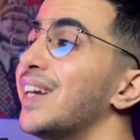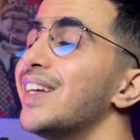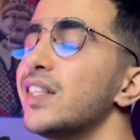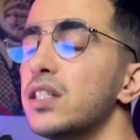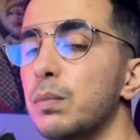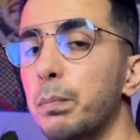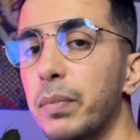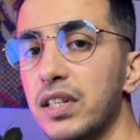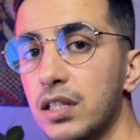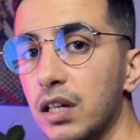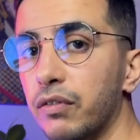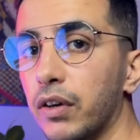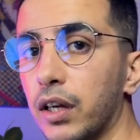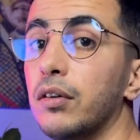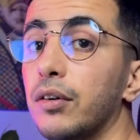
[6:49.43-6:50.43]

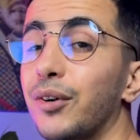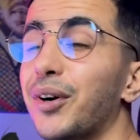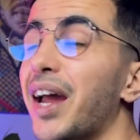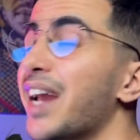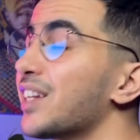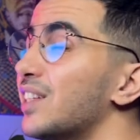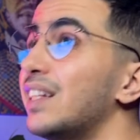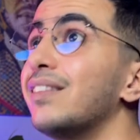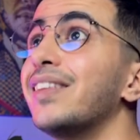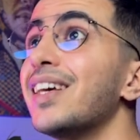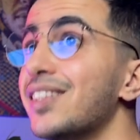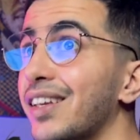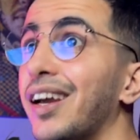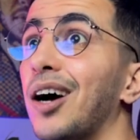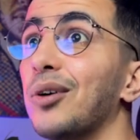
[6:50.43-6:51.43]
specific, or actually
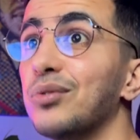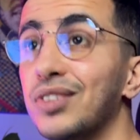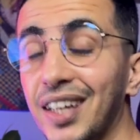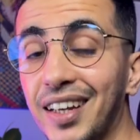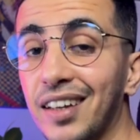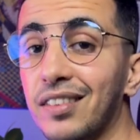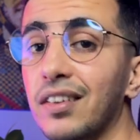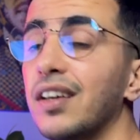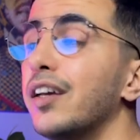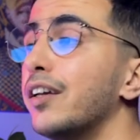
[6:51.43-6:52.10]
discount ticket,